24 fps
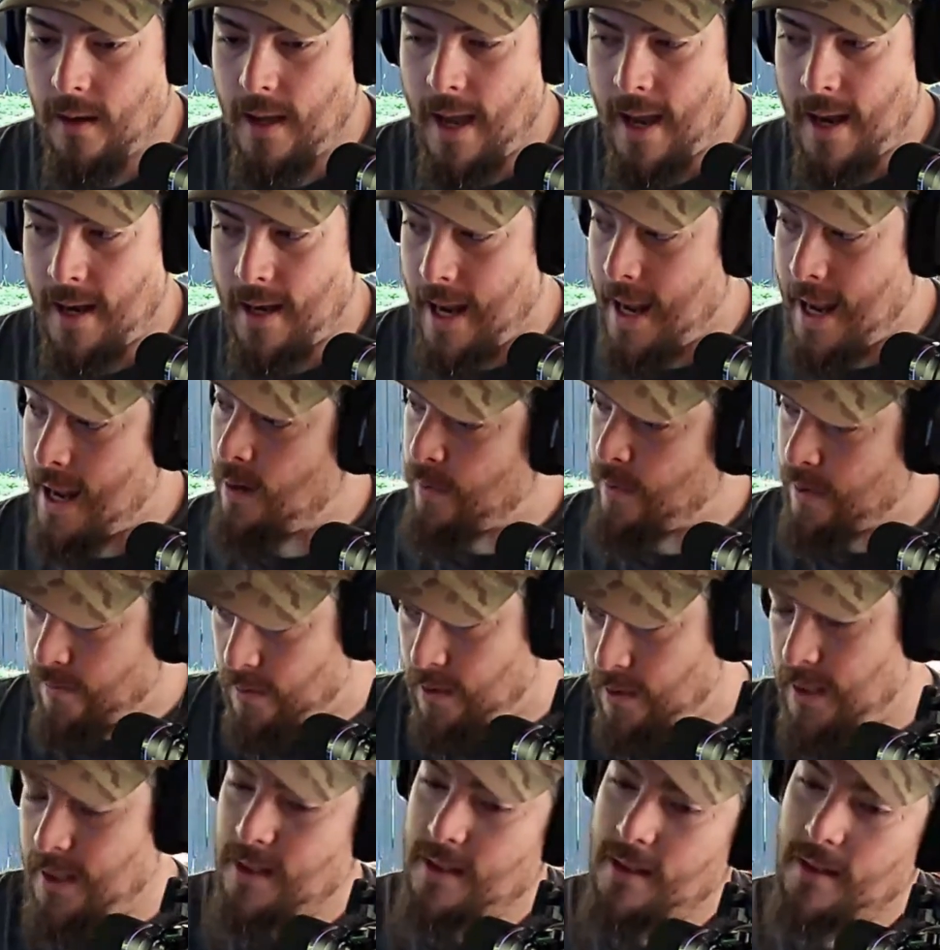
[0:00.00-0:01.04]
And we
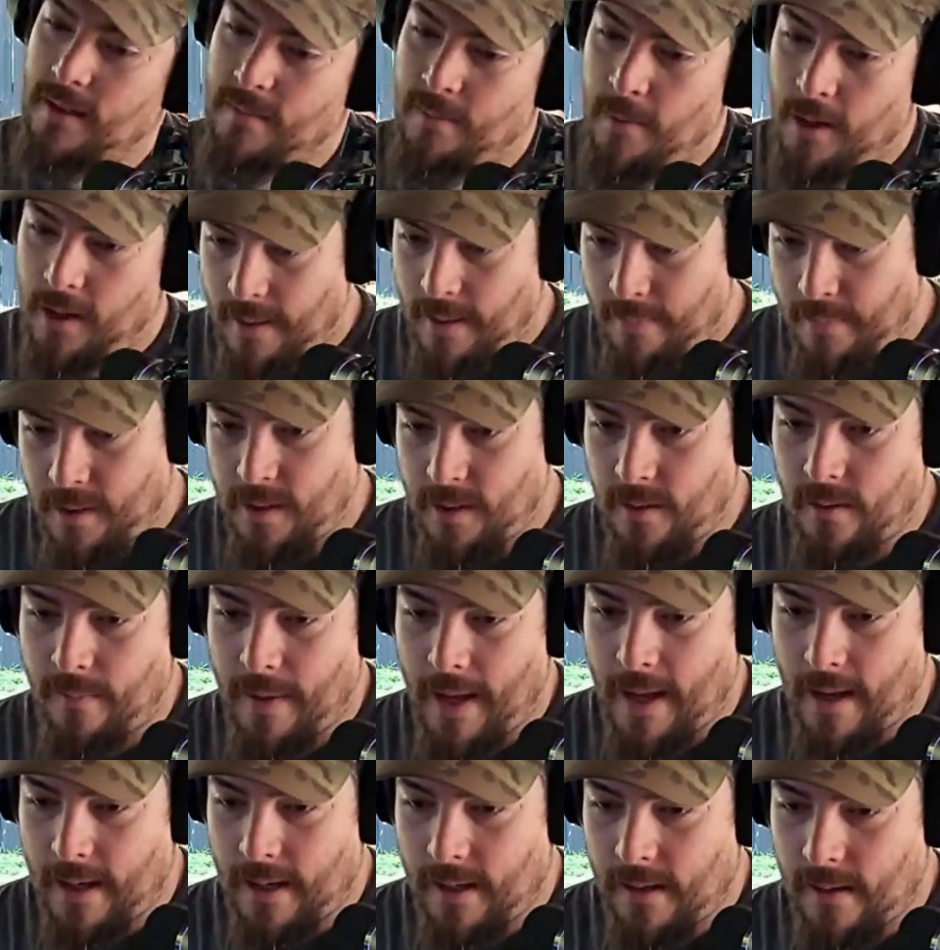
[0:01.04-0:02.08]
released a small episode
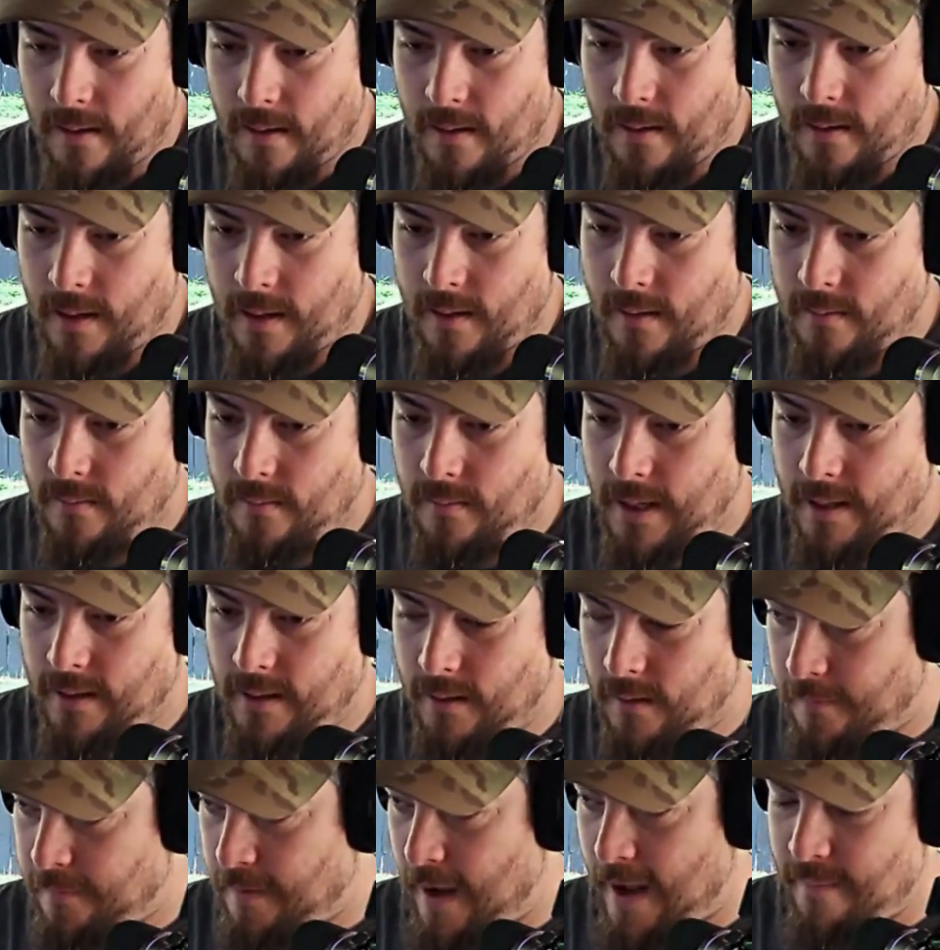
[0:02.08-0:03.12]
about it, like a
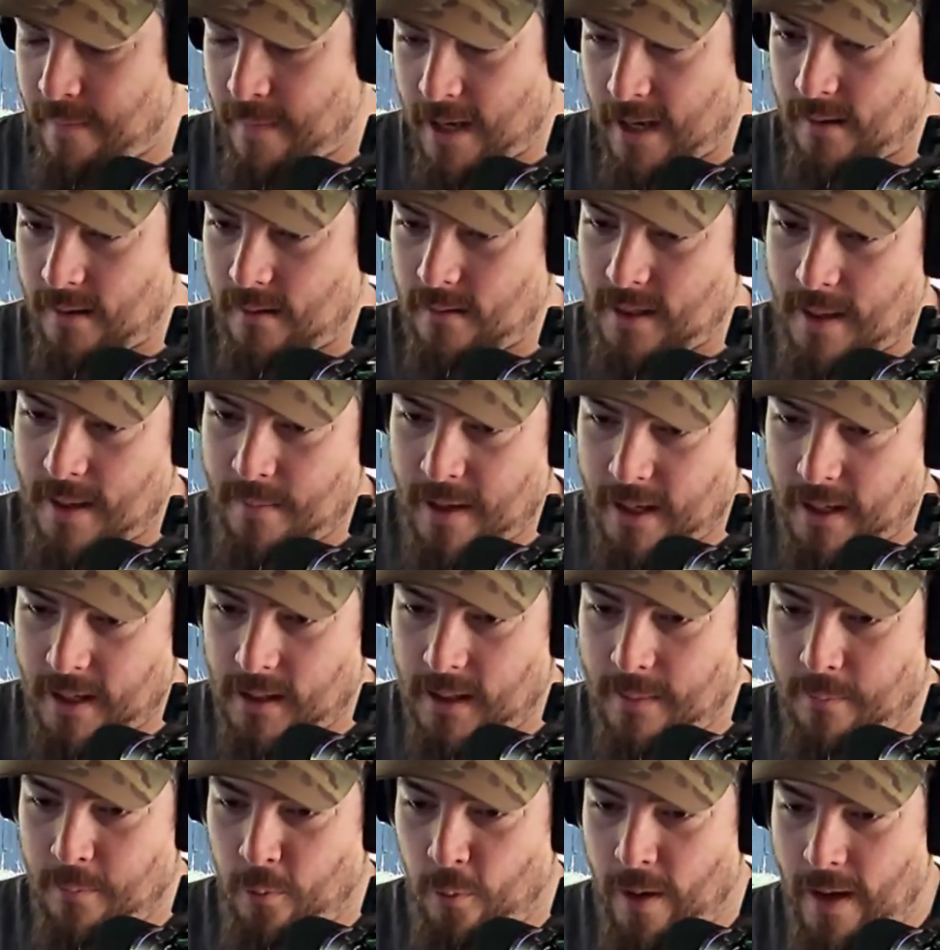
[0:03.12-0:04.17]
little 5-minute, 10-minute
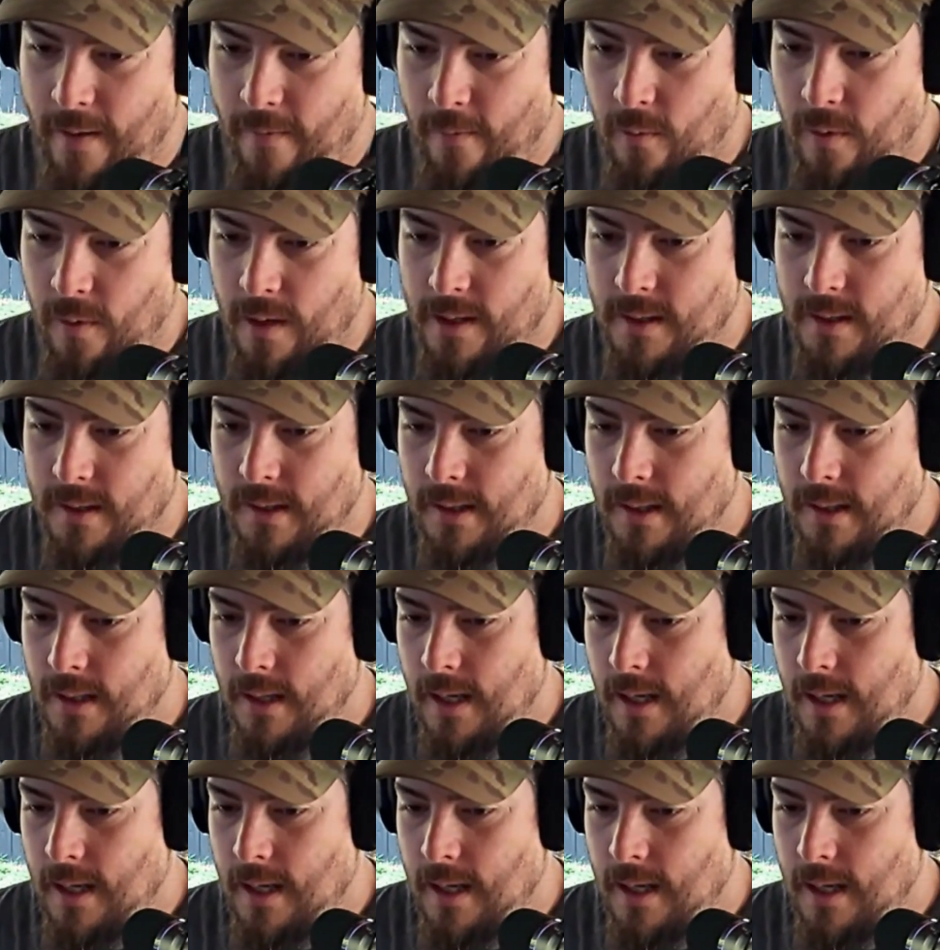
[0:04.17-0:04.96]
clip or whatever it was.